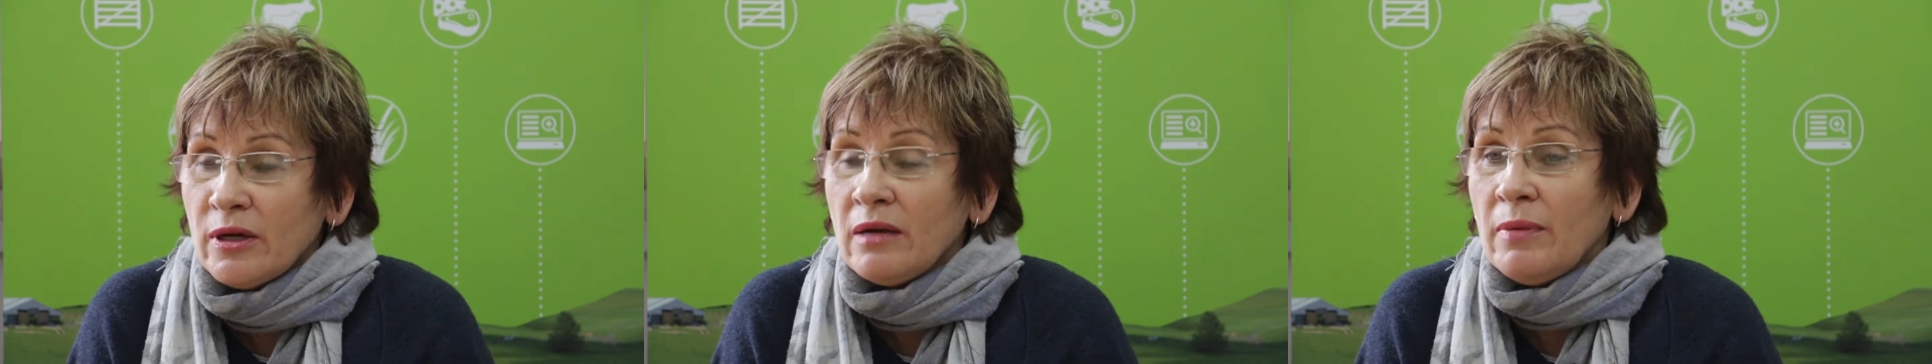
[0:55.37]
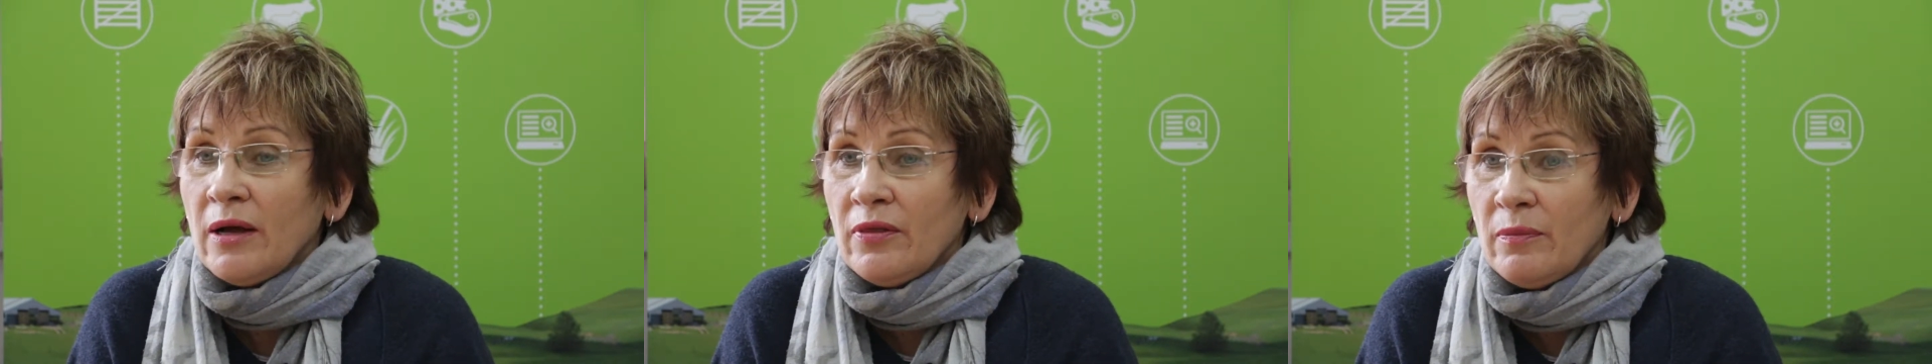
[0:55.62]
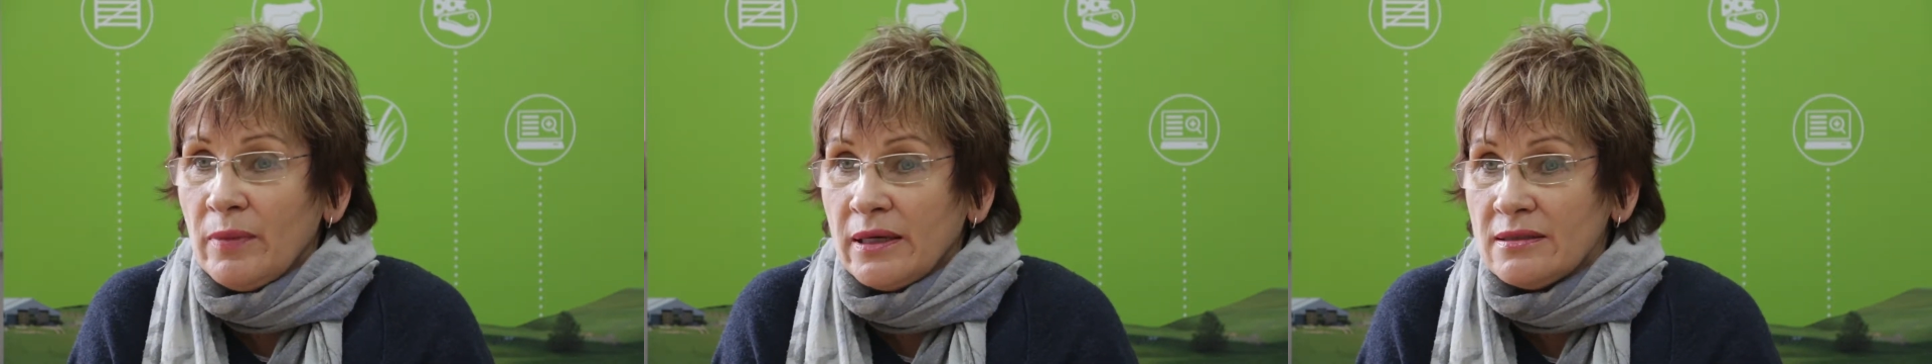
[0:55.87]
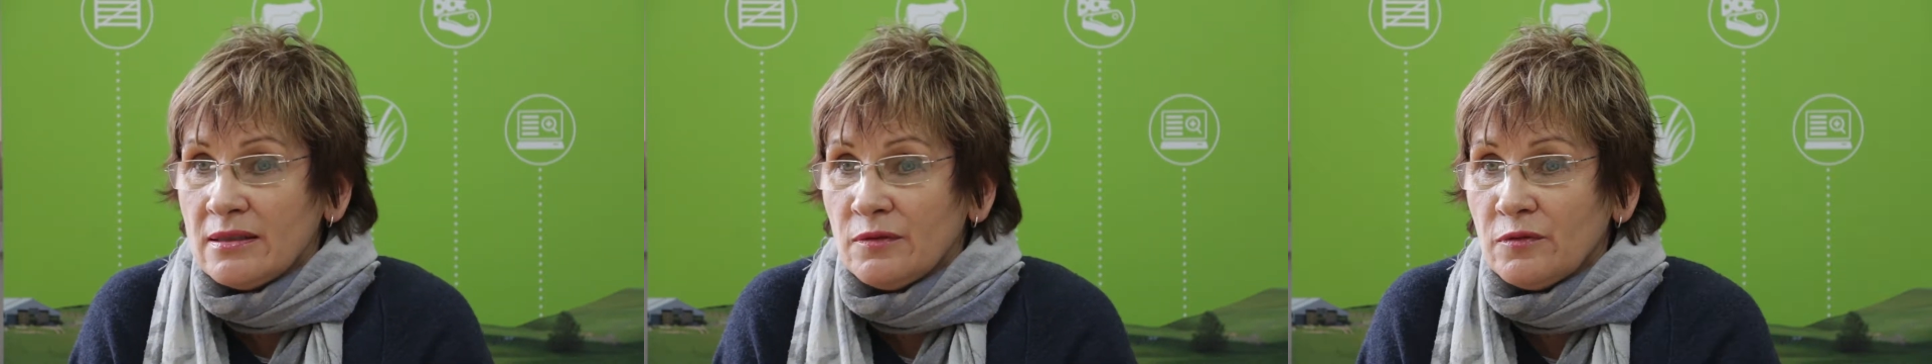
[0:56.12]
bring about the
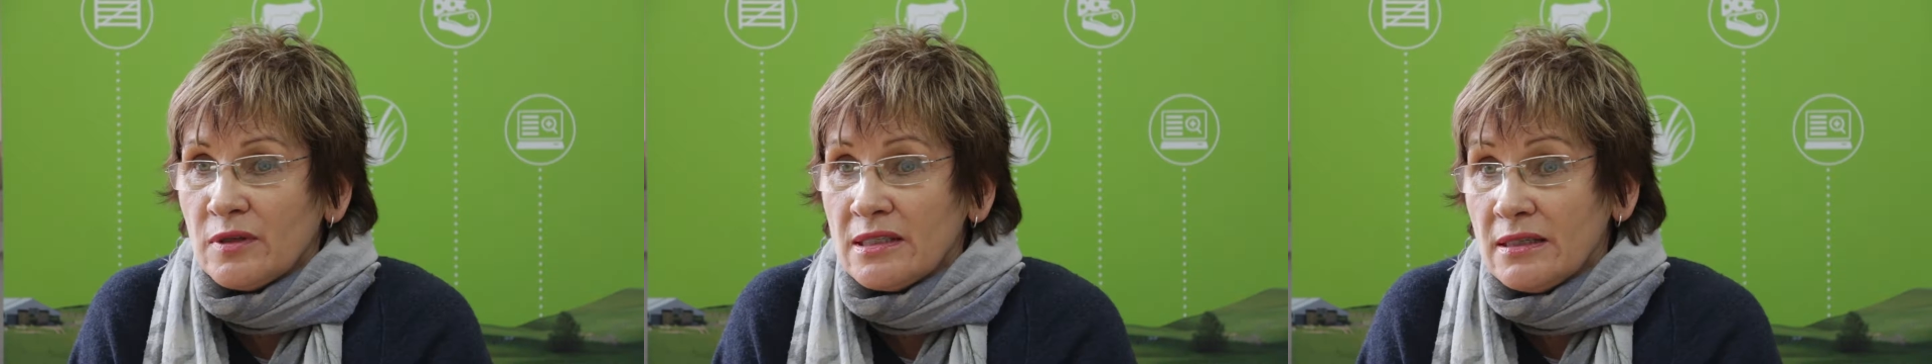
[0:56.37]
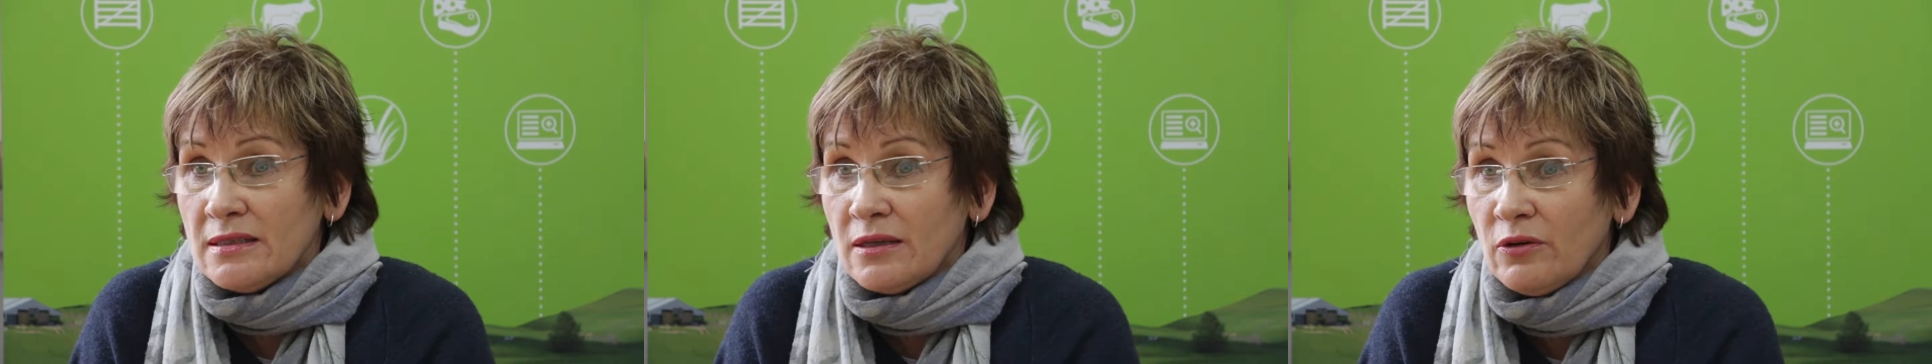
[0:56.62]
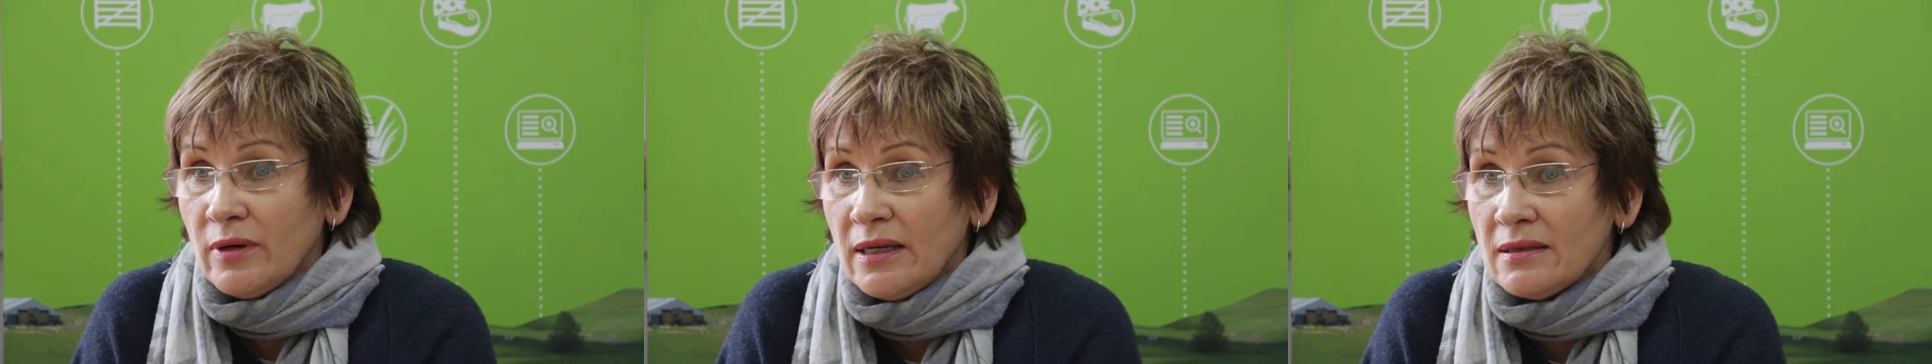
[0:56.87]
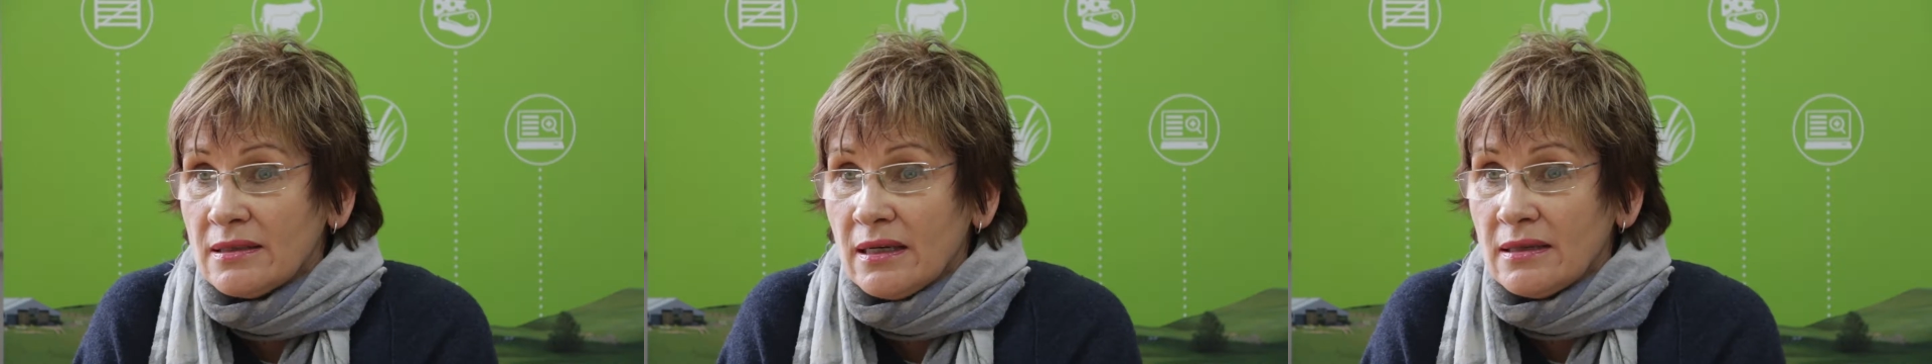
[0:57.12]
biggest differences in
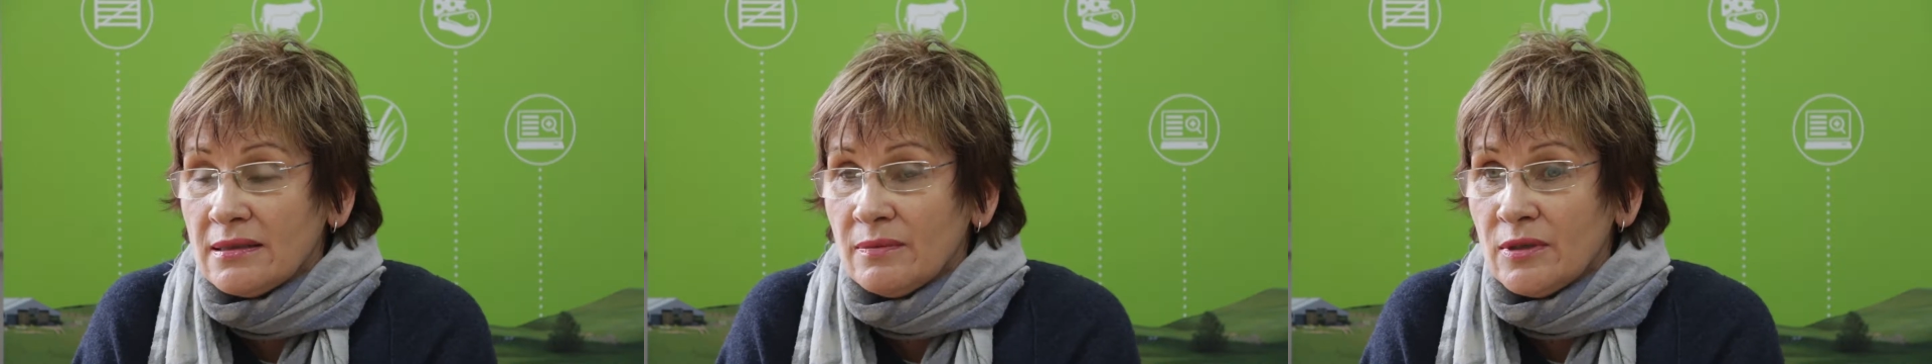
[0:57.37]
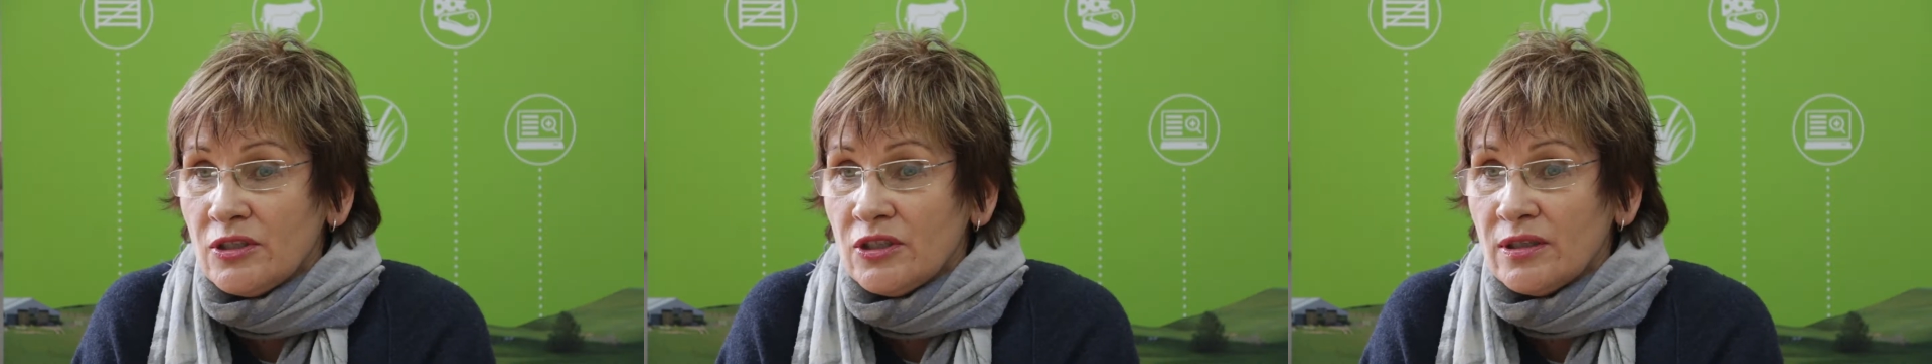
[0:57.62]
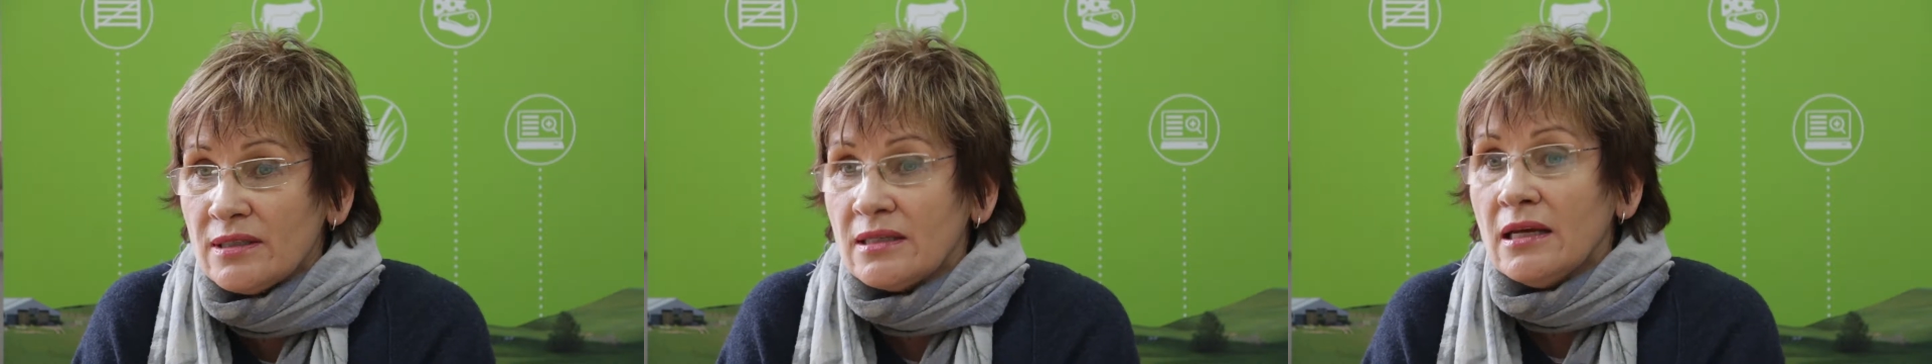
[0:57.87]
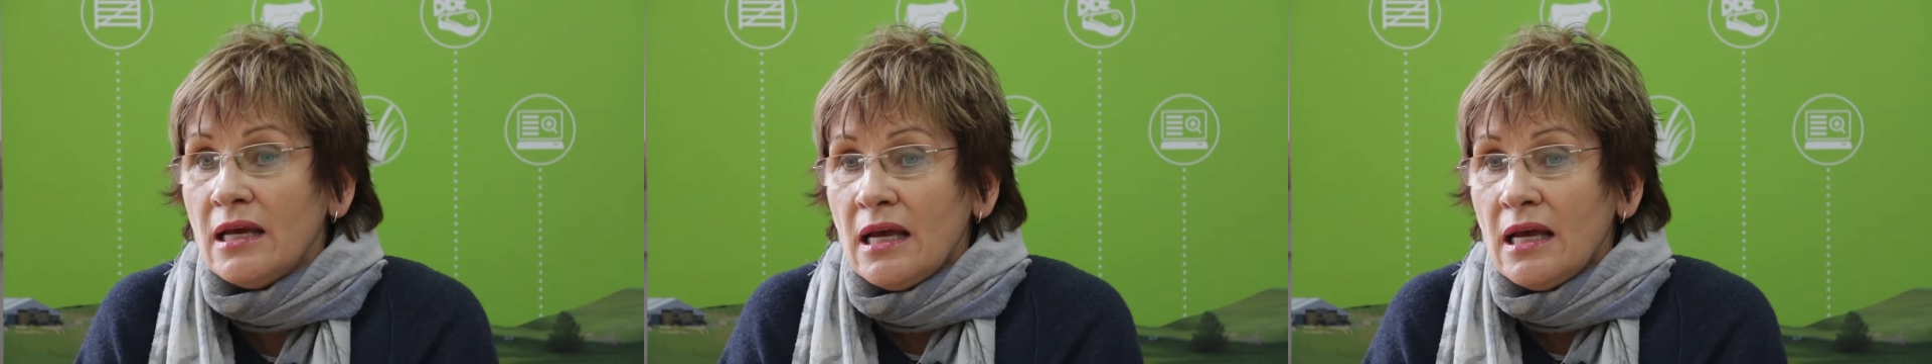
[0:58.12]
greenhouse gas emissions.